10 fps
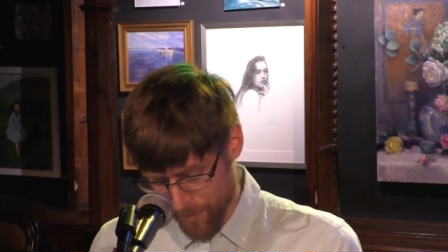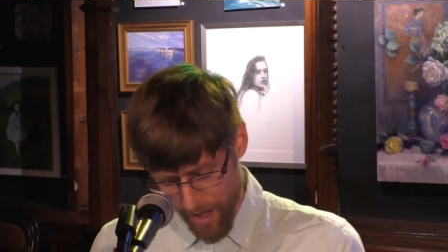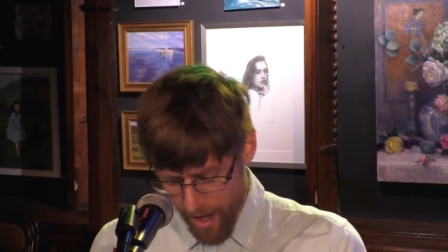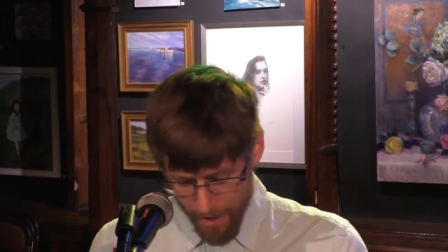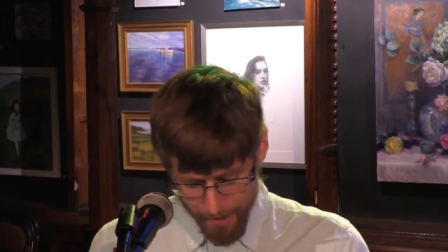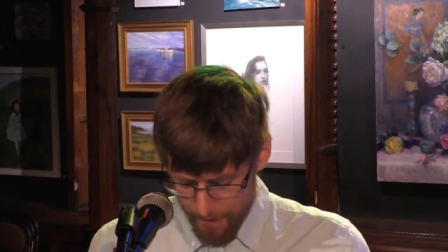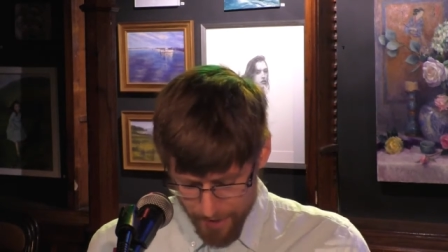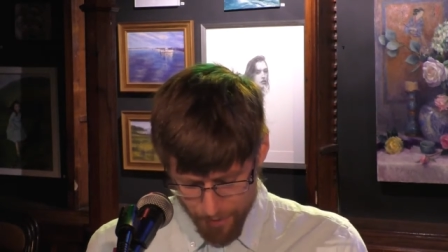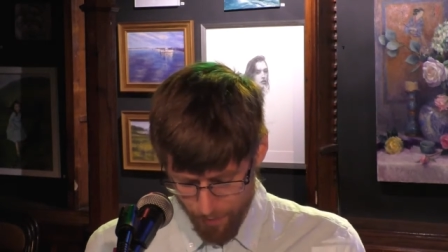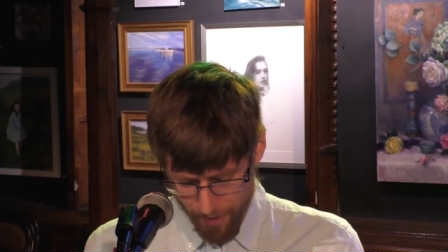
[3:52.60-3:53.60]
beyond
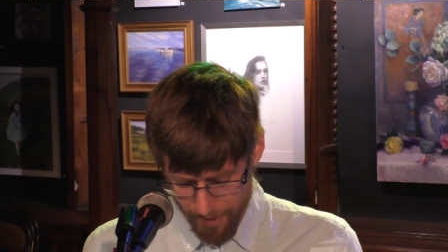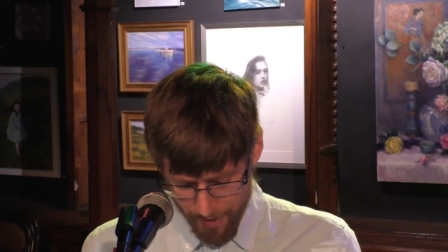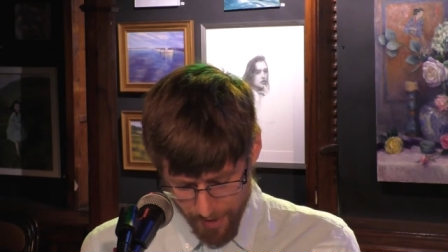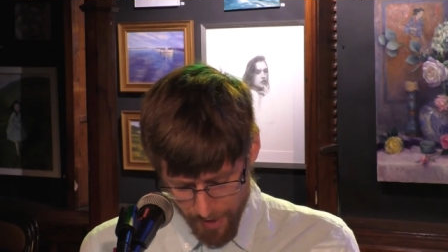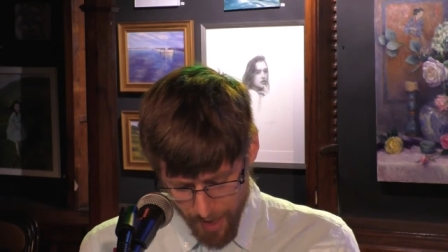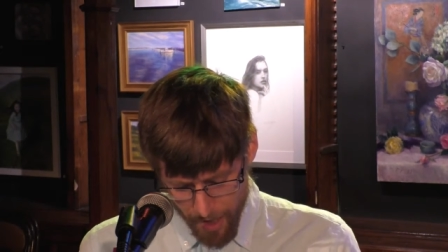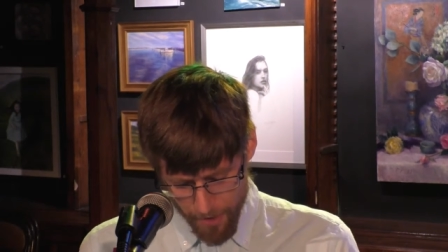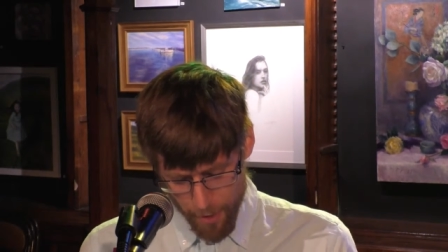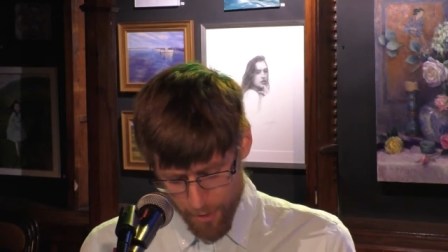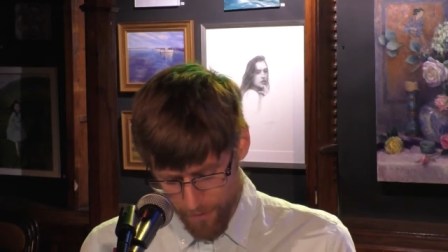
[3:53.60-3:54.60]
this one, the
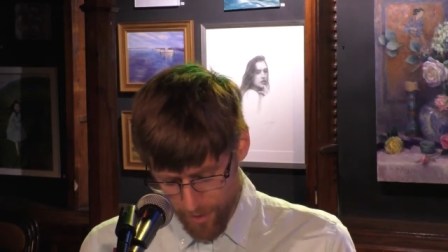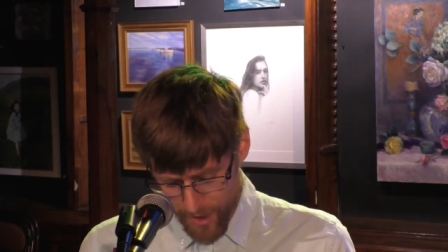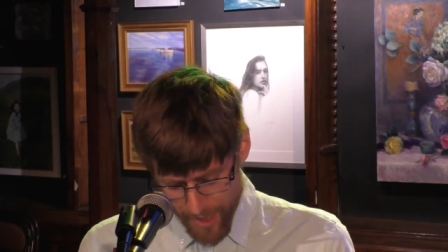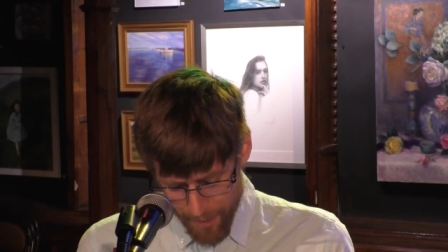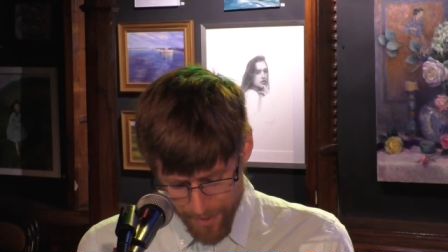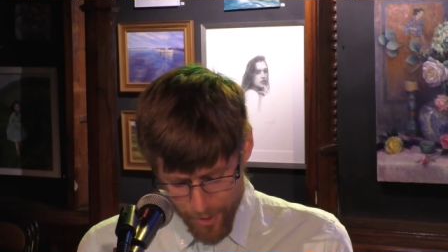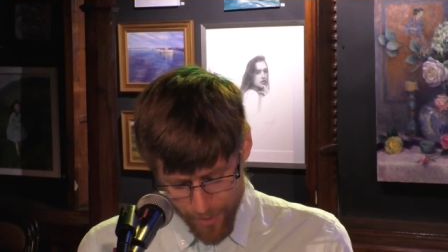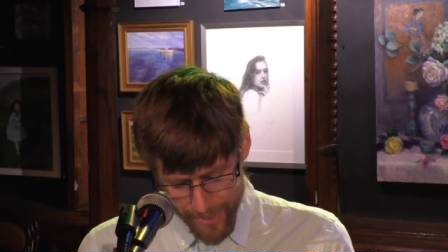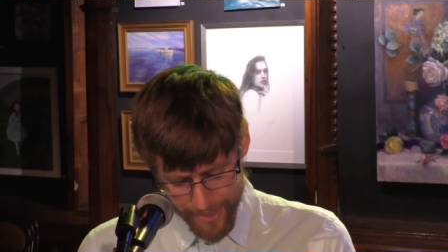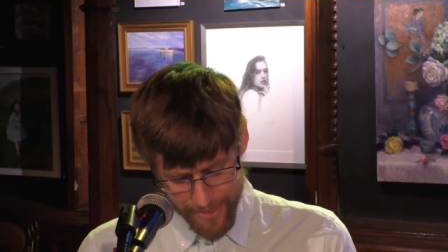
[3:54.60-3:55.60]
universe
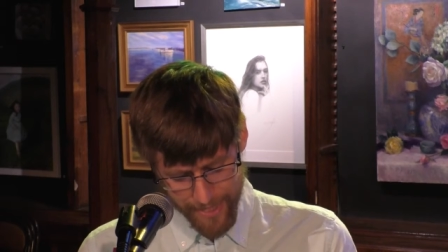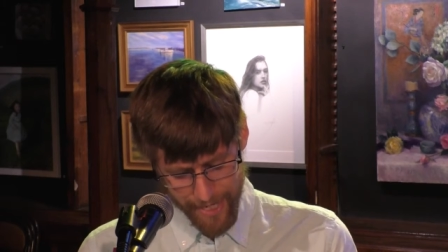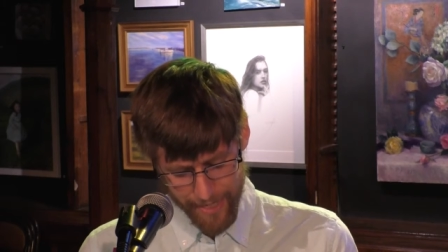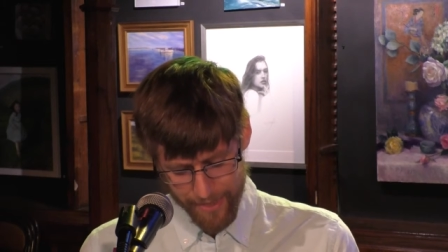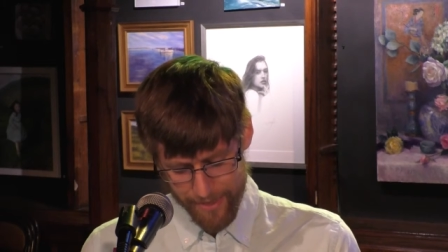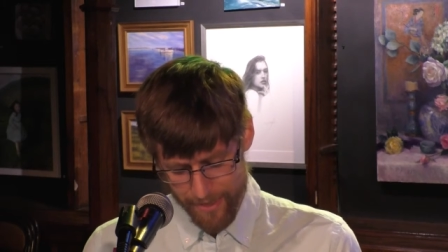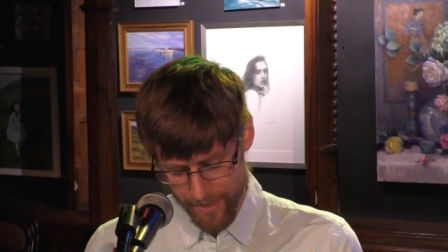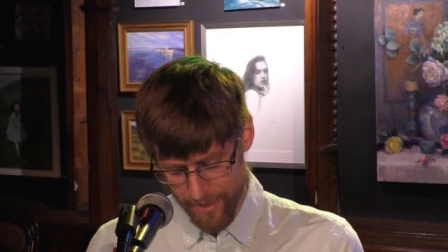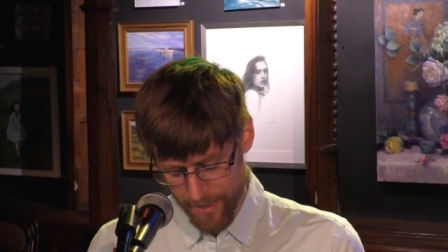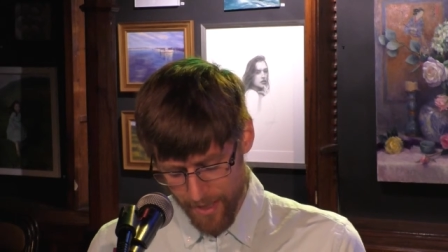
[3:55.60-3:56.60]
between seconds
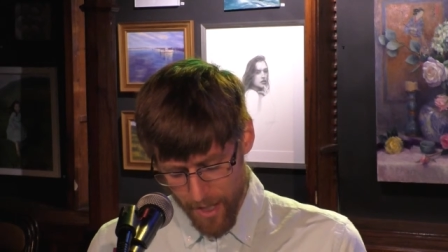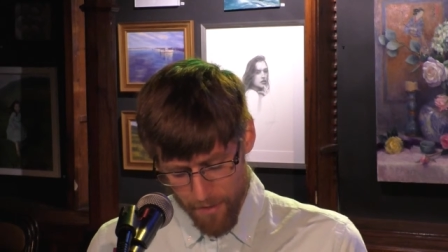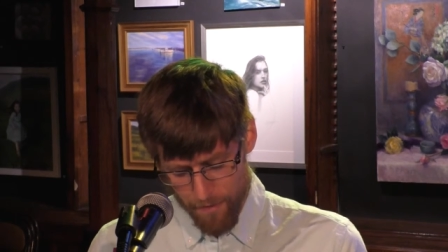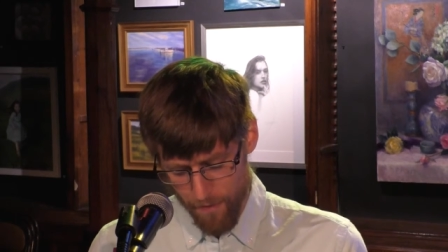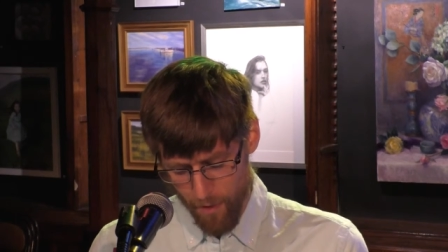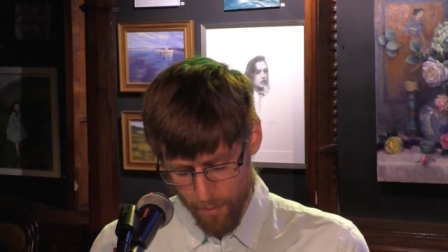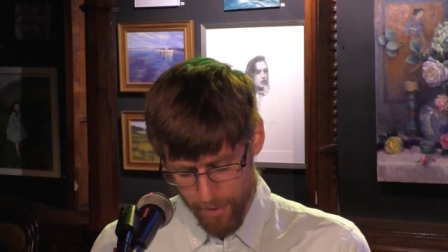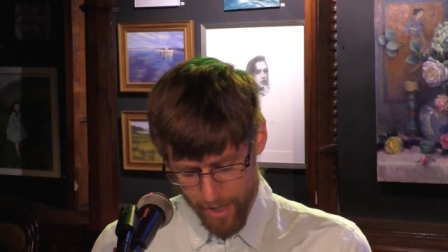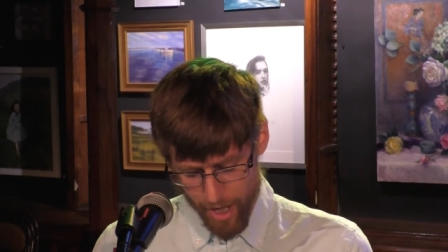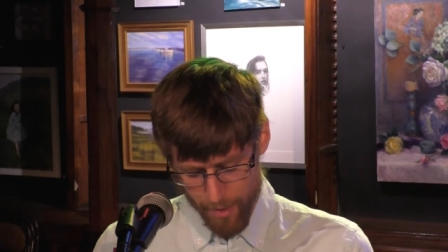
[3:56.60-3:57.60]
and far
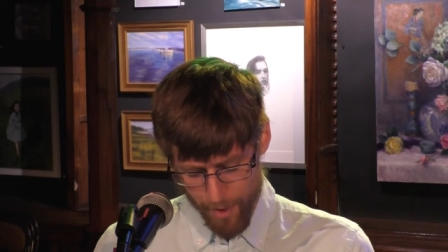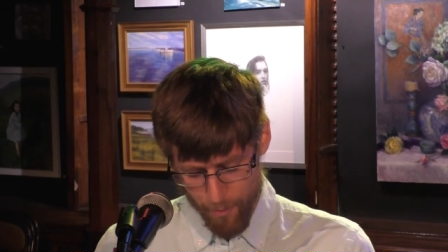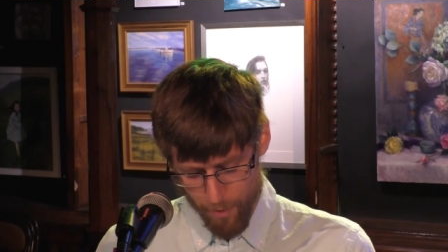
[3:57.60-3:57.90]
beyond my